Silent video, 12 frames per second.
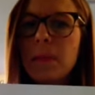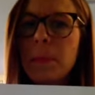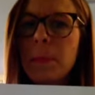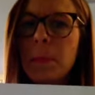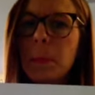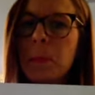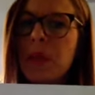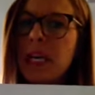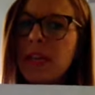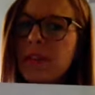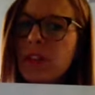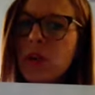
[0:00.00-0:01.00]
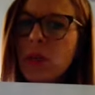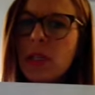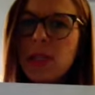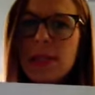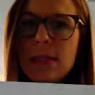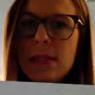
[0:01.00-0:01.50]
But even though we
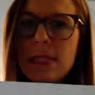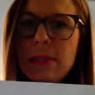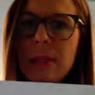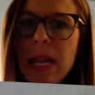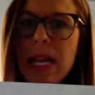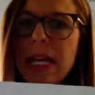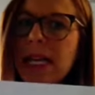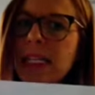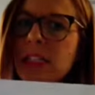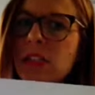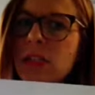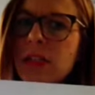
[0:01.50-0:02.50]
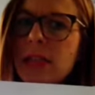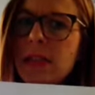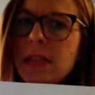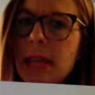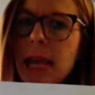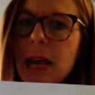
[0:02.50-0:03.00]
don't spell it, it does
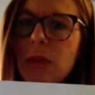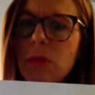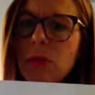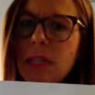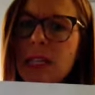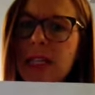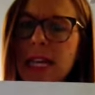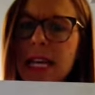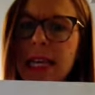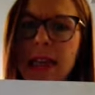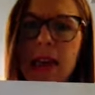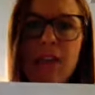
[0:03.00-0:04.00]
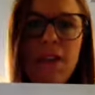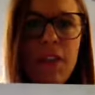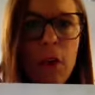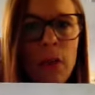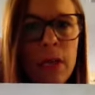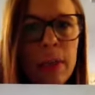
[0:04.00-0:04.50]
sound. We can hear that
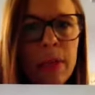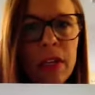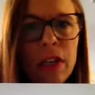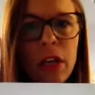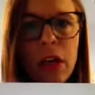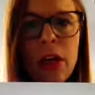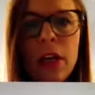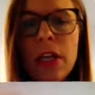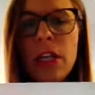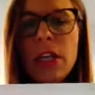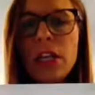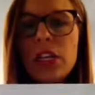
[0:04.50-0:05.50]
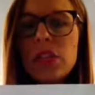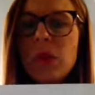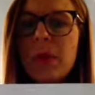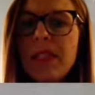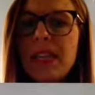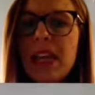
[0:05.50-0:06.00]
phoneme, the k, because
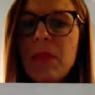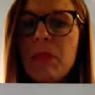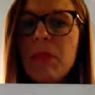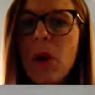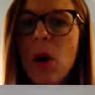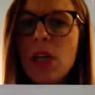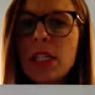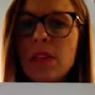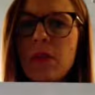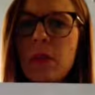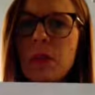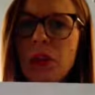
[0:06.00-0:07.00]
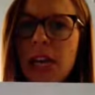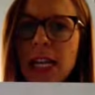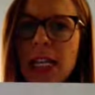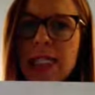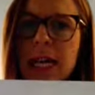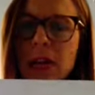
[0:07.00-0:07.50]
when we say box, if we
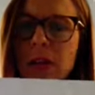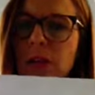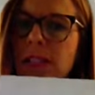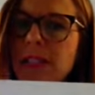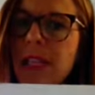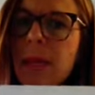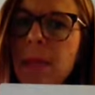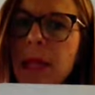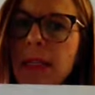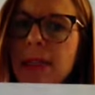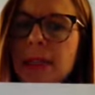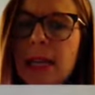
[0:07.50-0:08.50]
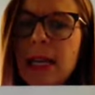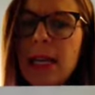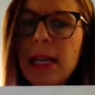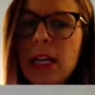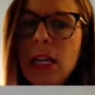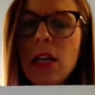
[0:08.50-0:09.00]
break it down, if we segment
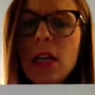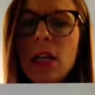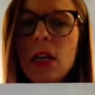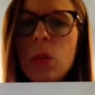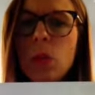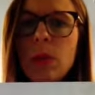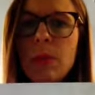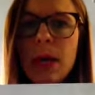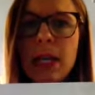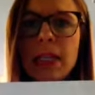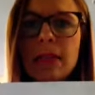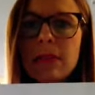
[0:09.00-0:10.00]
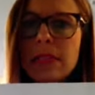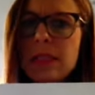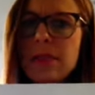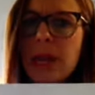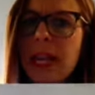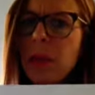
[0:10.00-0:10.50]
it, we might
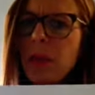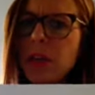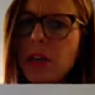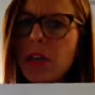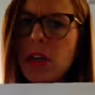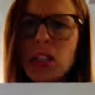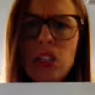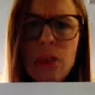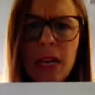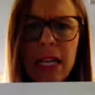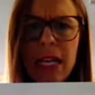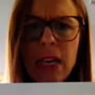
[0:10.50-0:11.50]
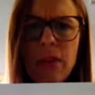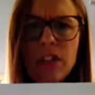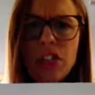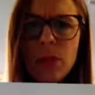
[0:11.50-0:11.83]
spell it with the k, because you might hear it.